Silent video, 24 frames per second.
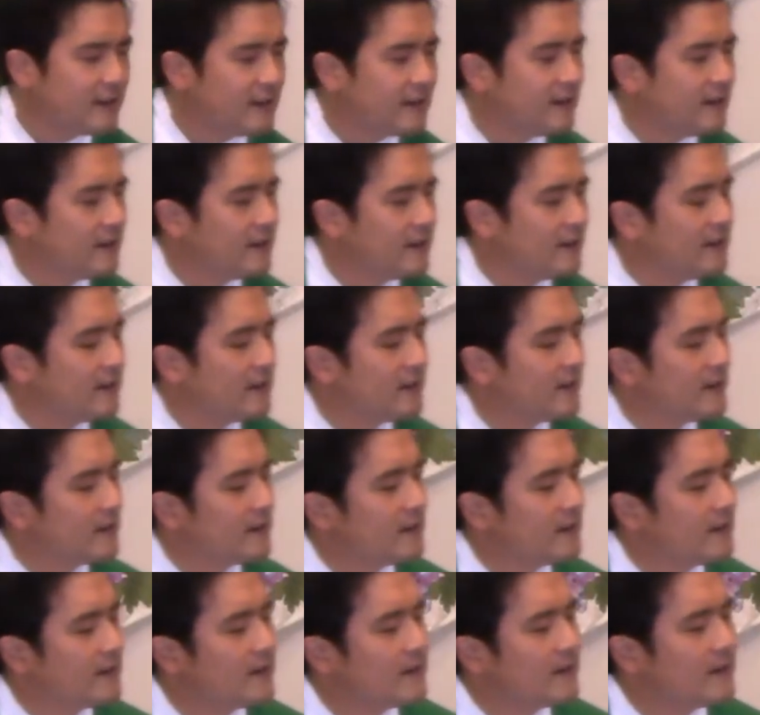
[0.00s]

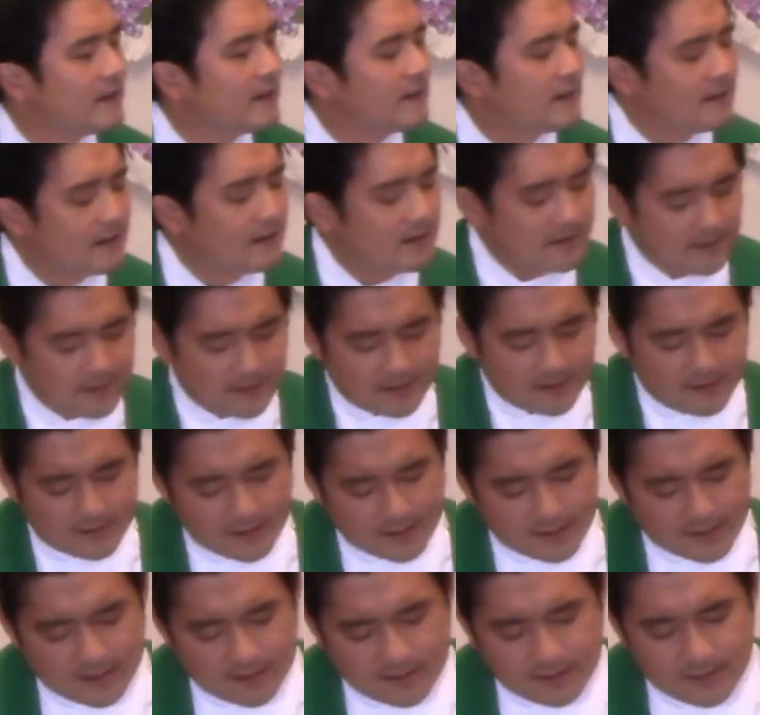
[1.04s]

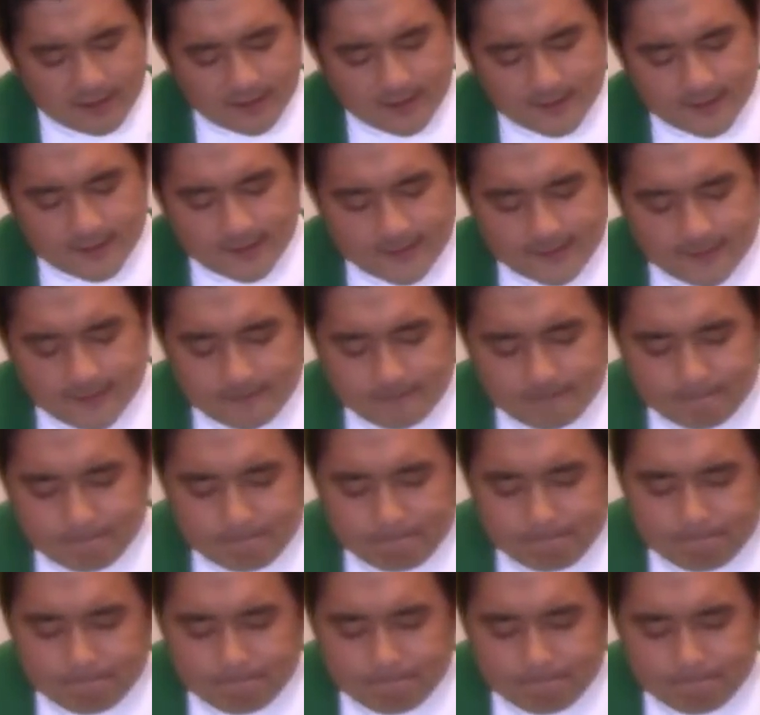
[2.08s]
Nobody speaks.